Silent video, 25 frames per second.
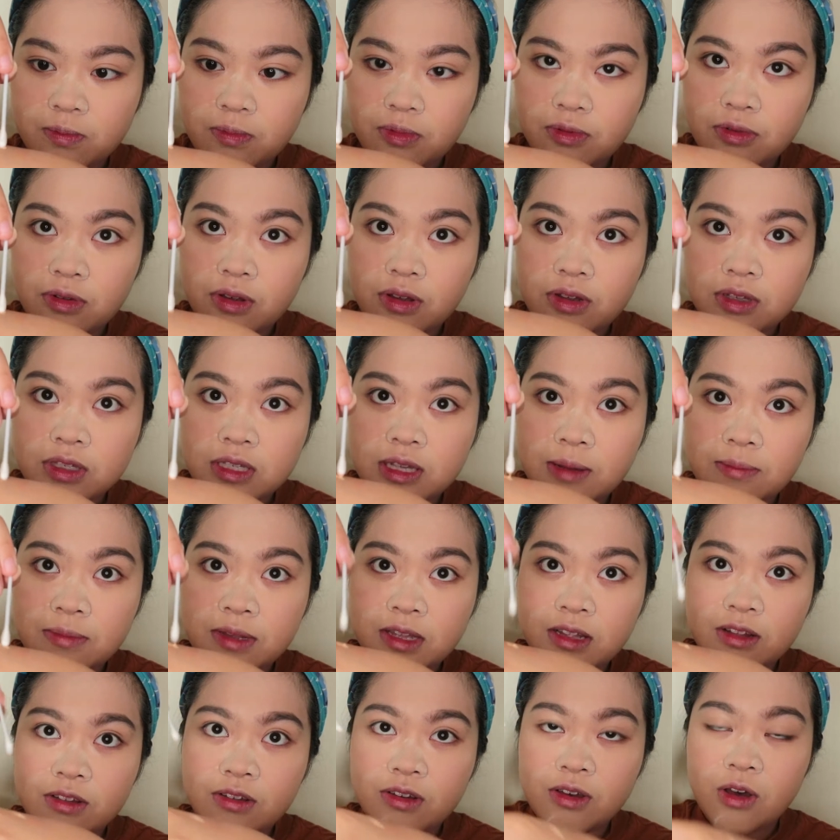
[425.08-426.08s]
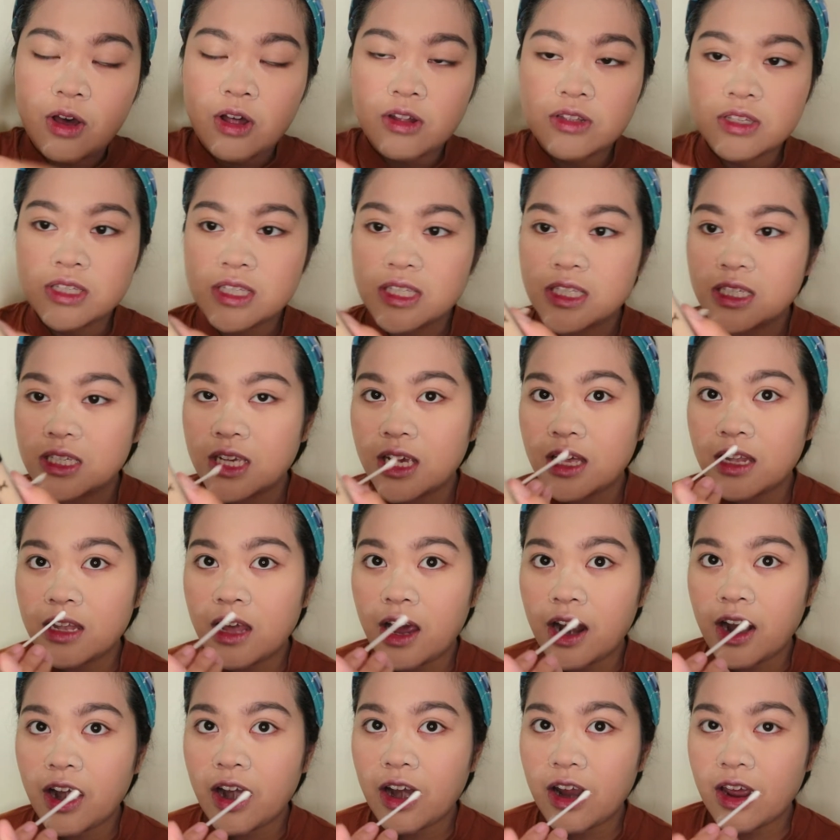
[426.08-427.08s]
put on some little
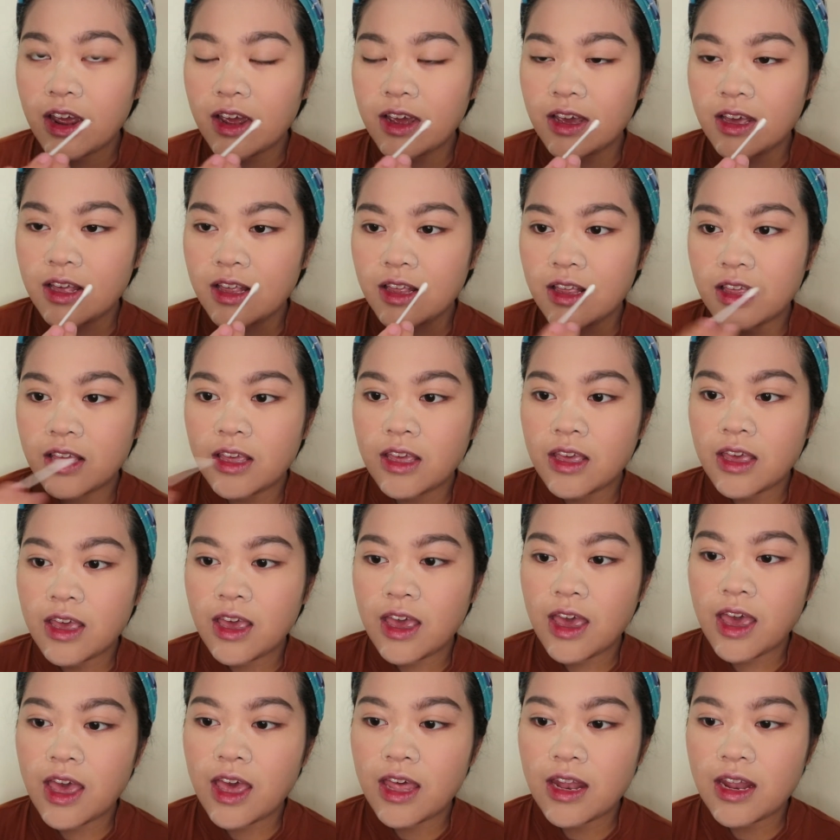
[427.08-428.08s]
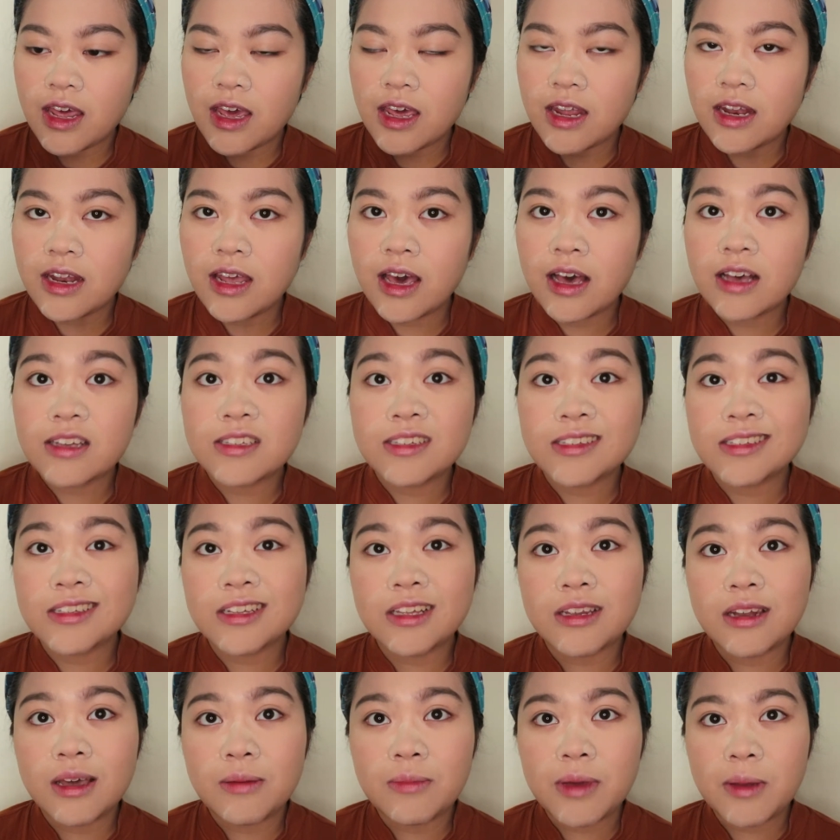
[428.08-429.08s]
concealer, and then I'll just
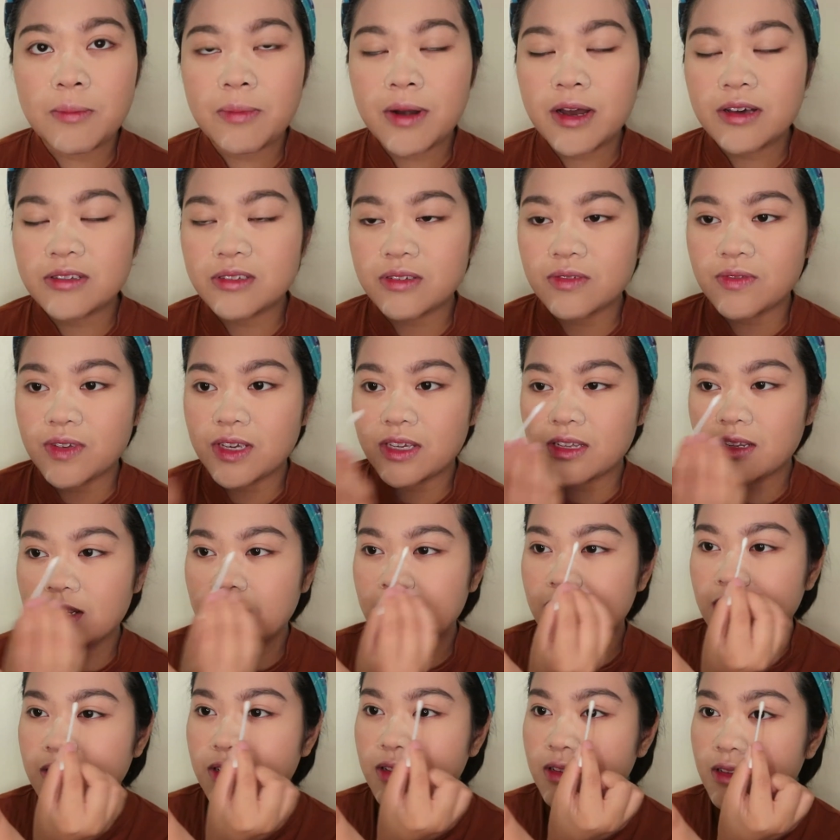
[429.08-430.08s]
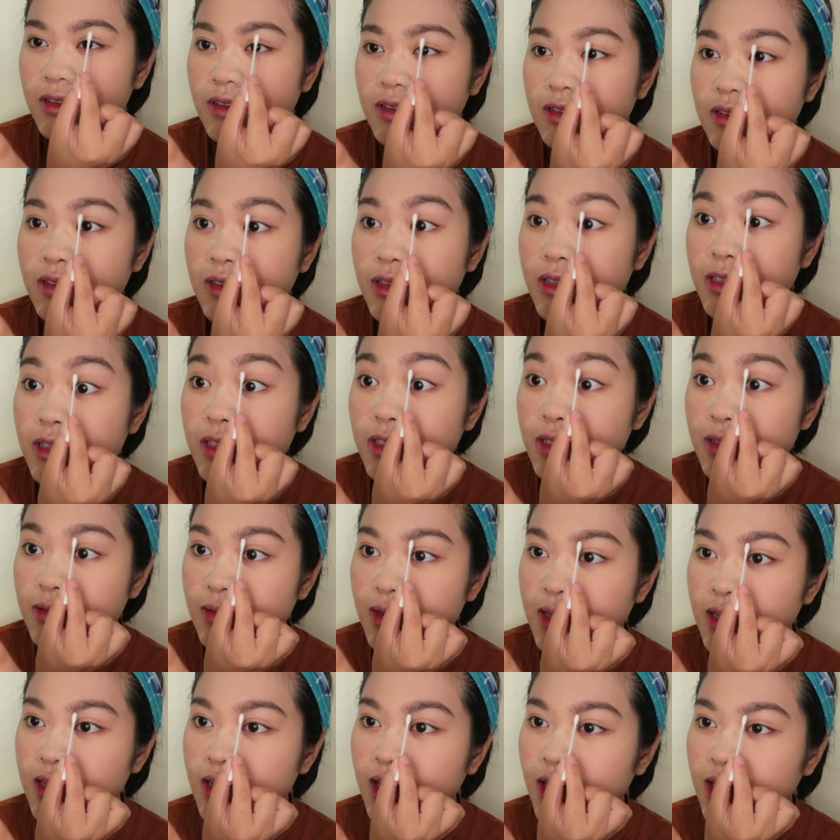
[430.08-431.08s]
clean up my brows a bit. This
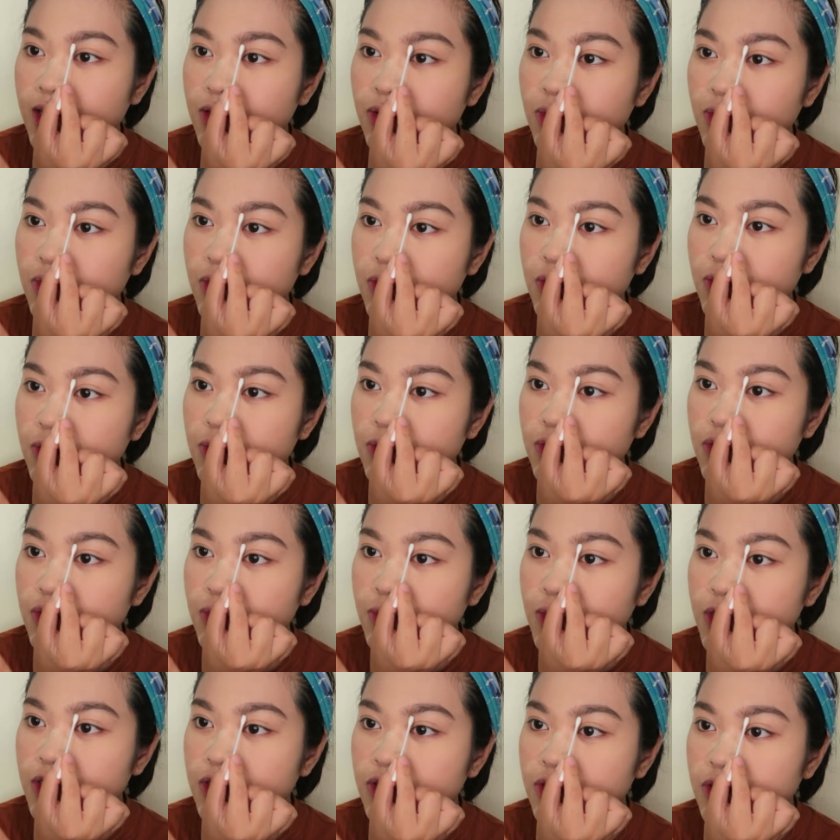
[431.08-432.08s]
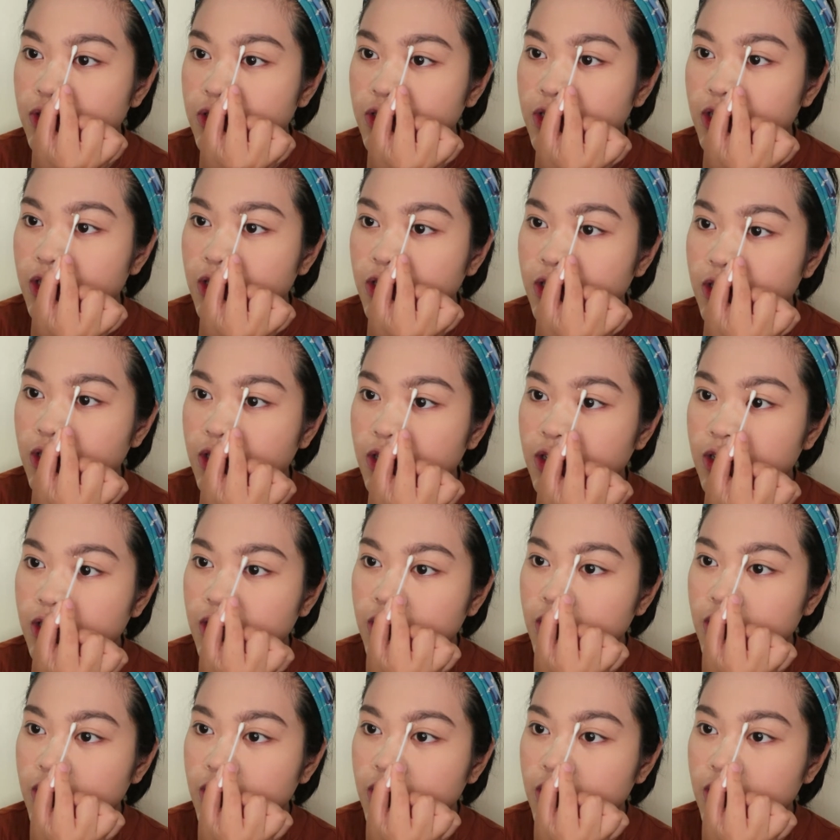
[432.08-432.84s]
way I don't use too much concealer.